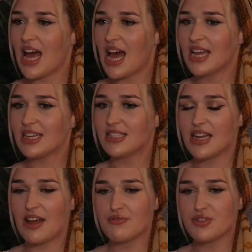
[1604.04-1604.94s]
this height
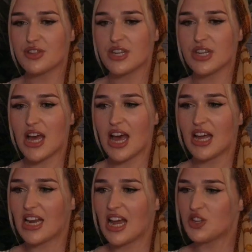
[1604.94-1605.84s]
and everything,
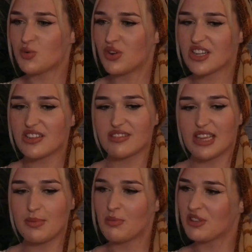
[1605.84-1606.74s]
and I just want to
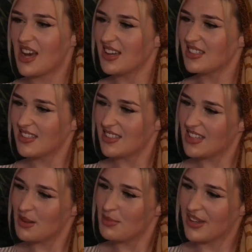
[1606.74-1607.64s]
keep it precious
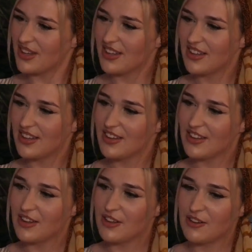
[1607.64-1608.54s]
and keep it
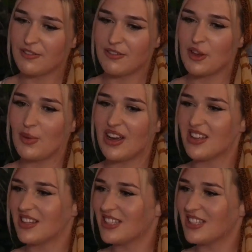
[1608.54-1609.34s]
for who I think